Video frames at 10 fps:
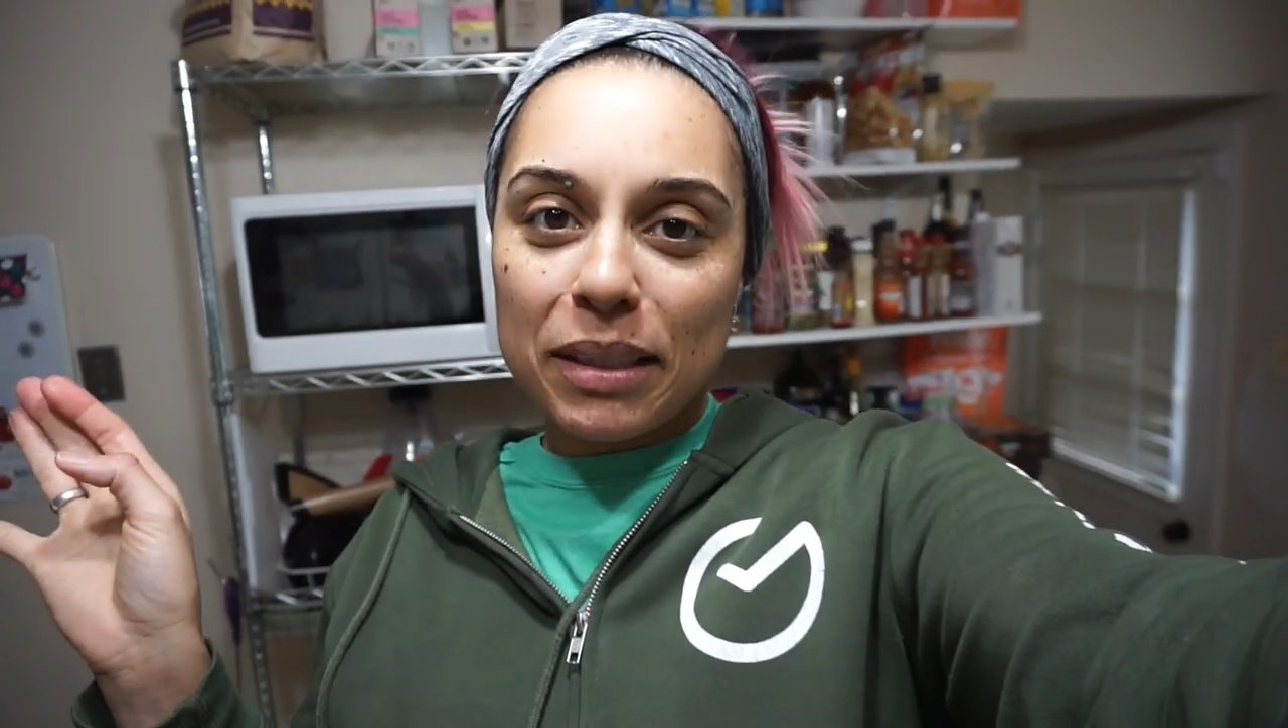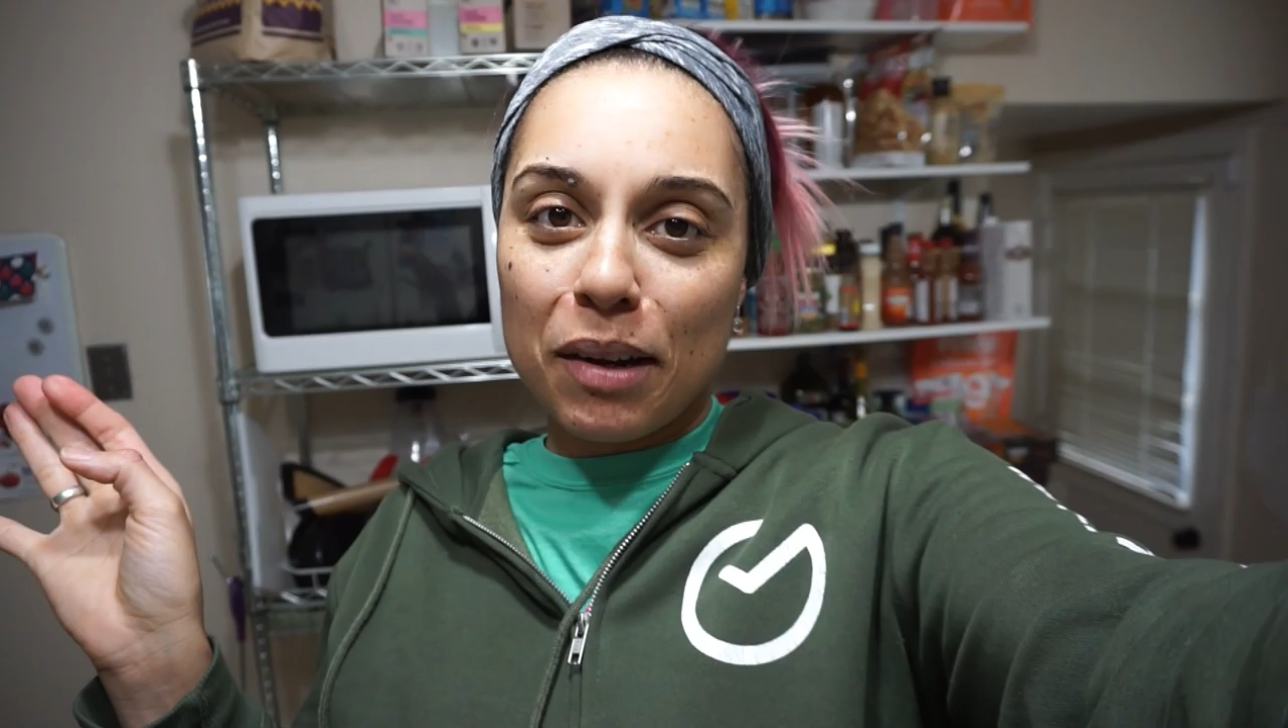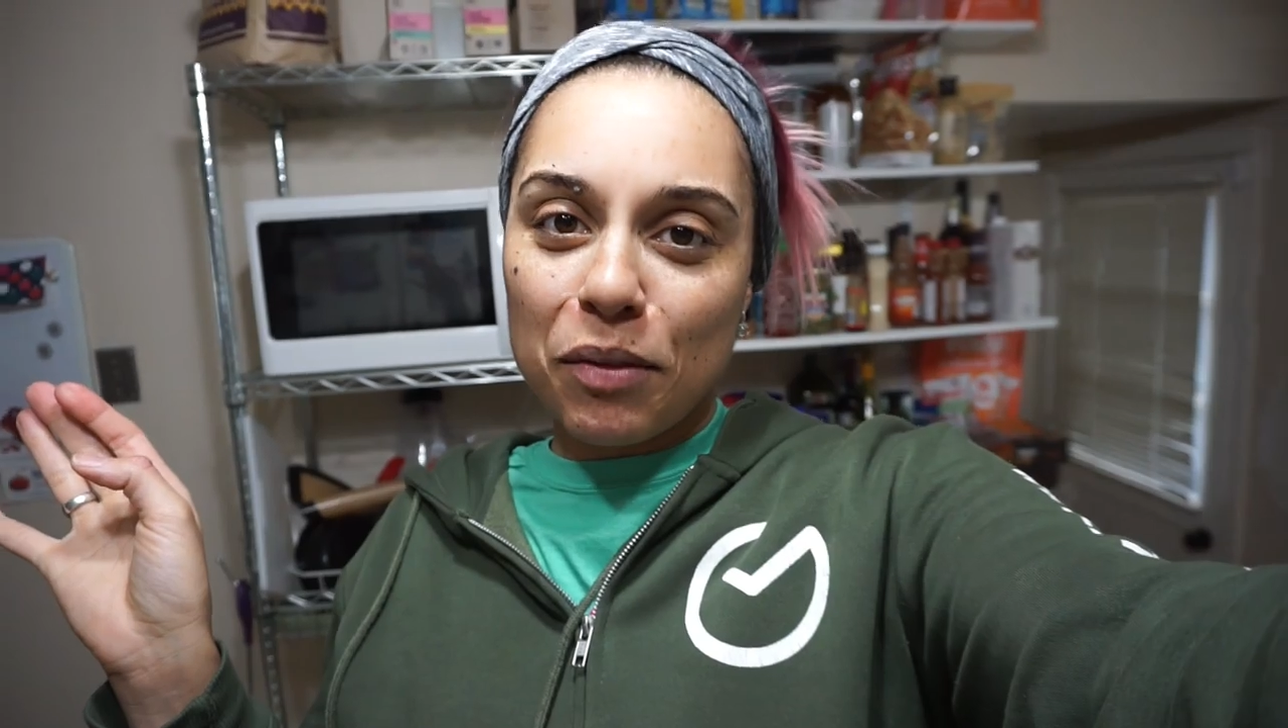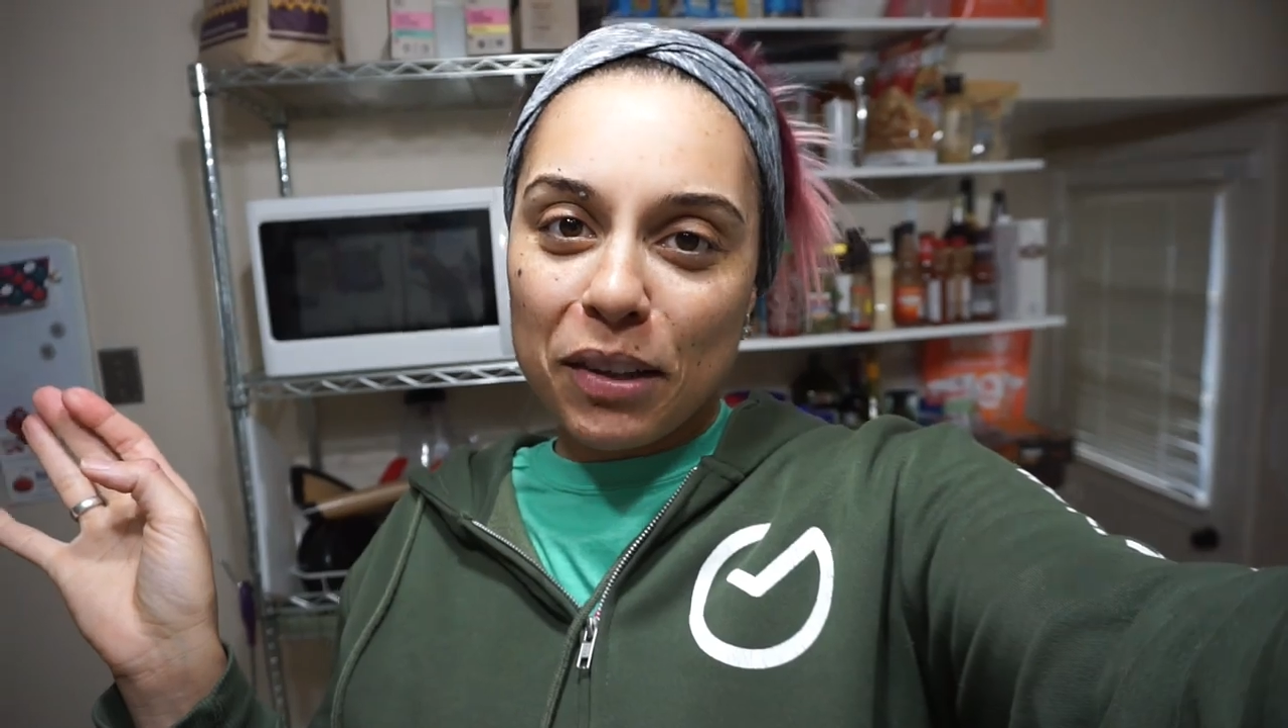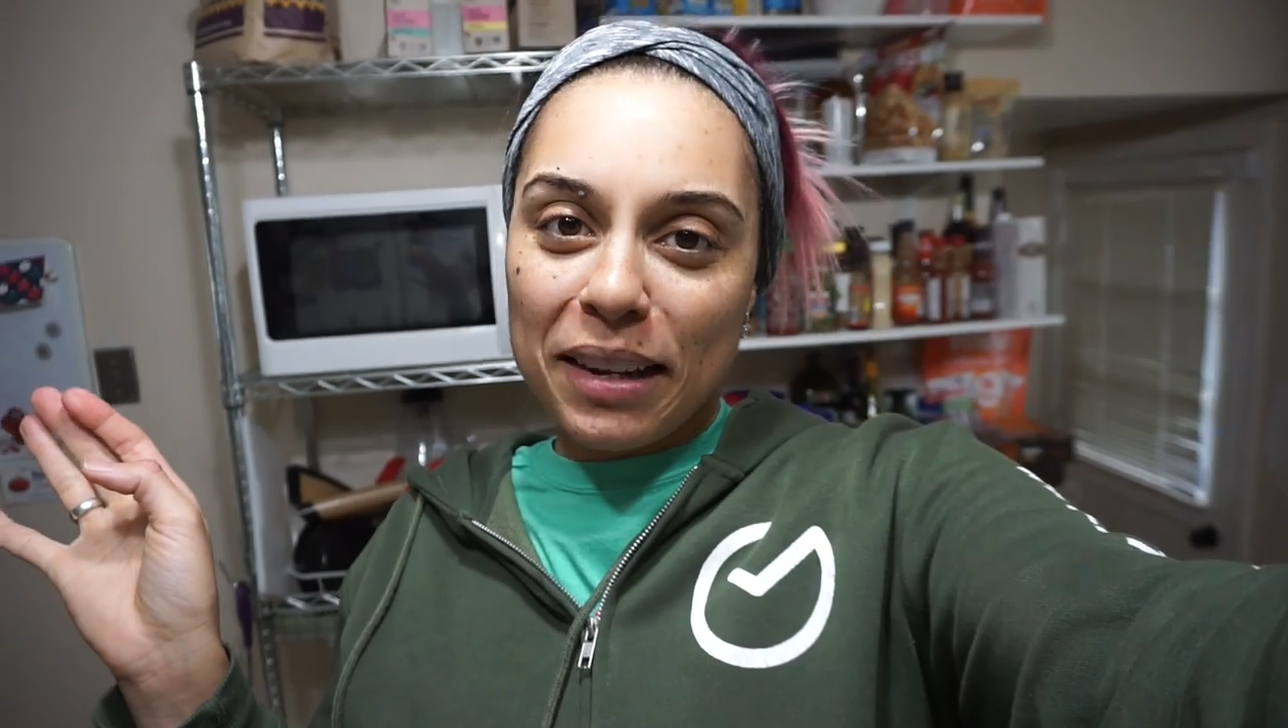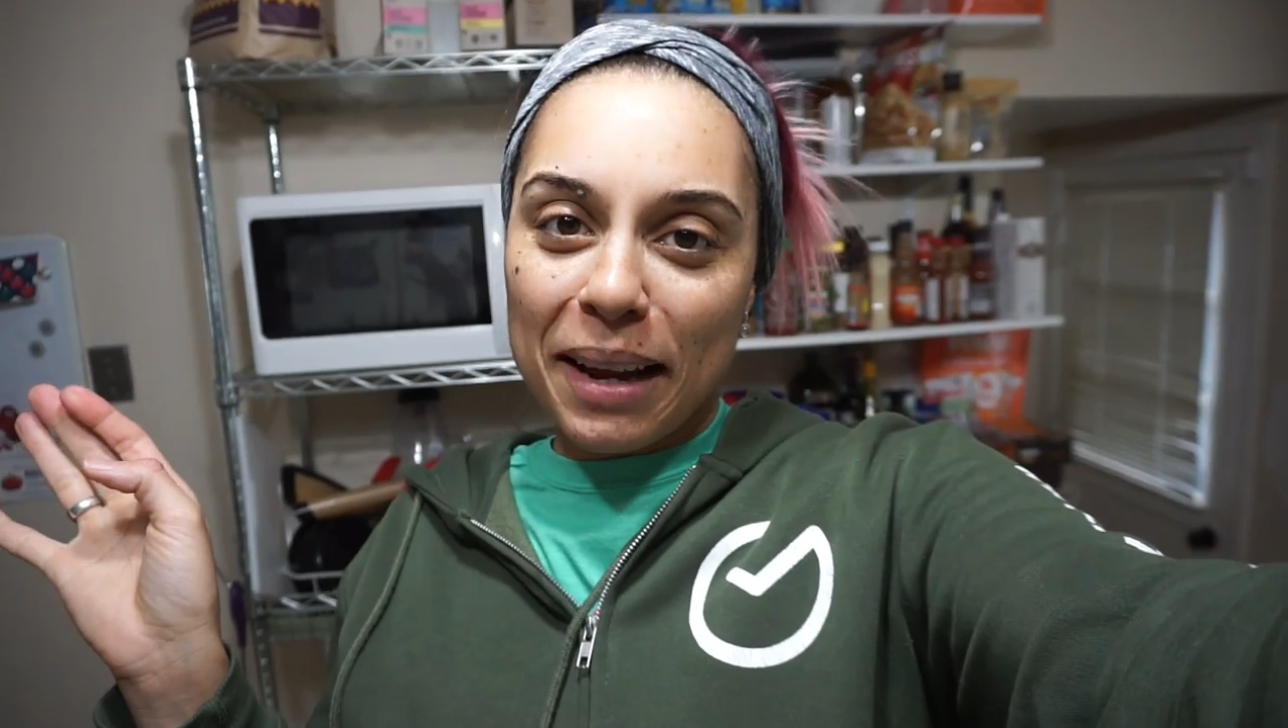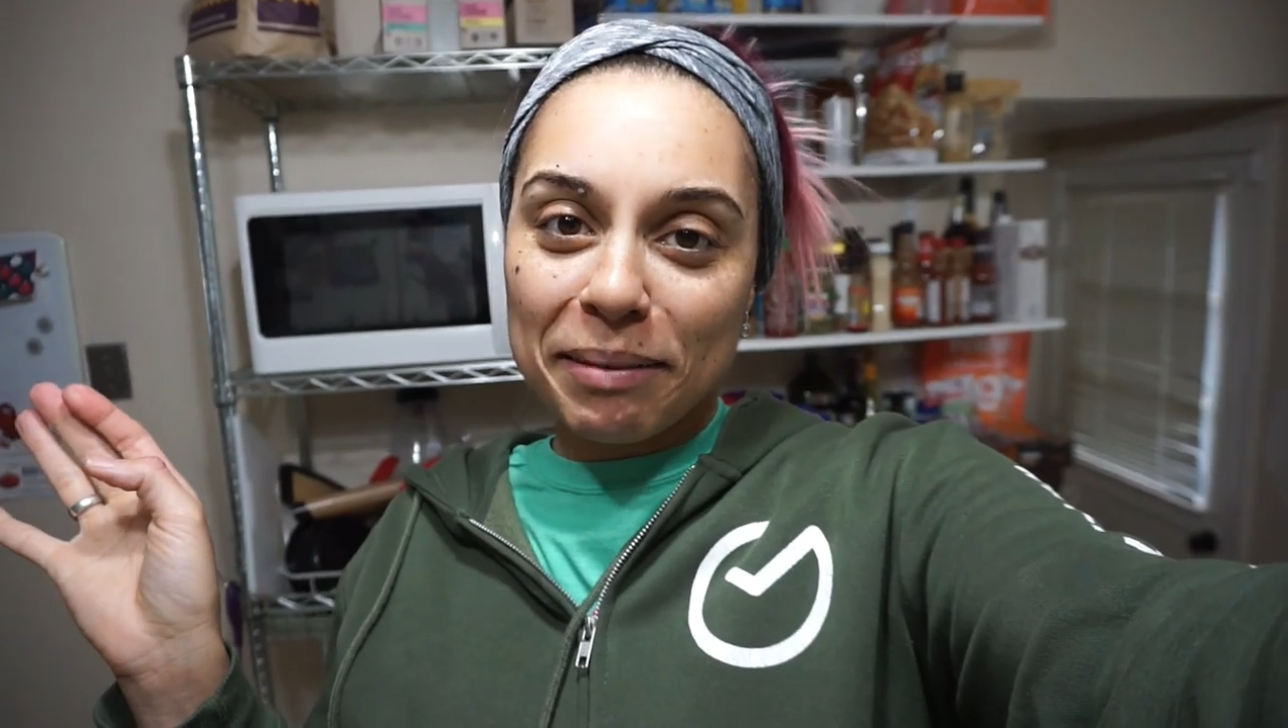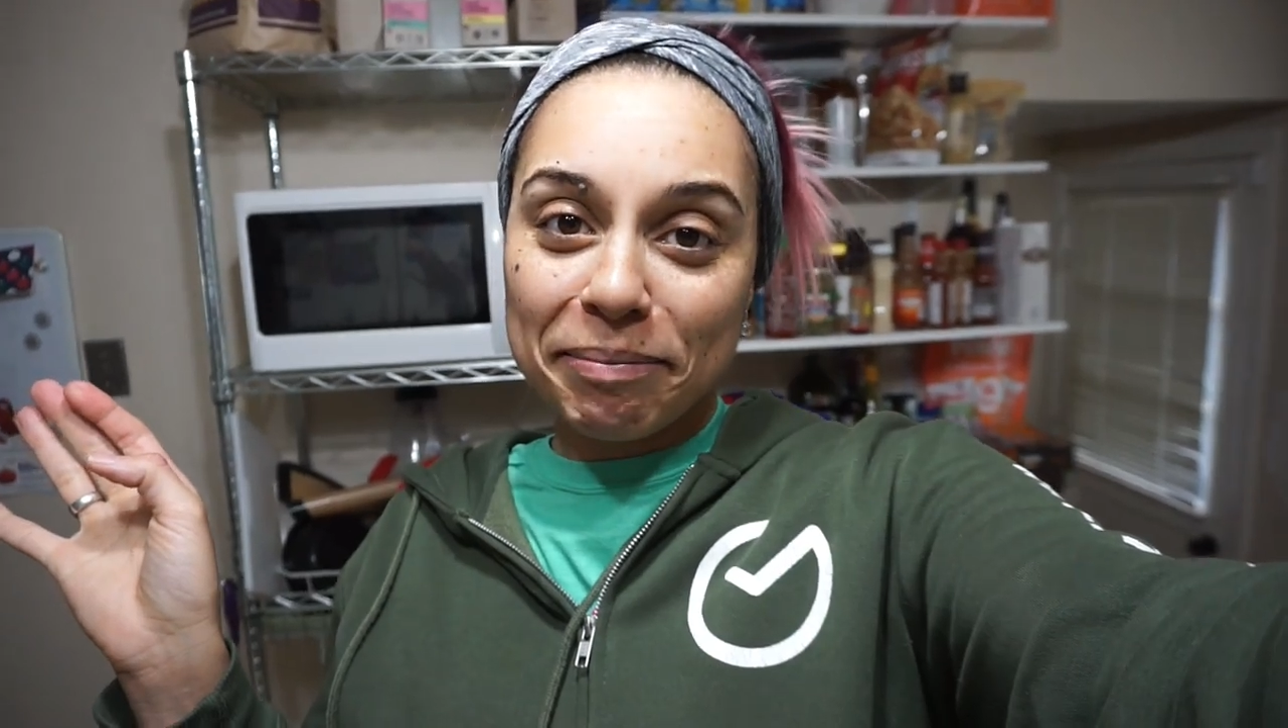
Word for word: done for the day.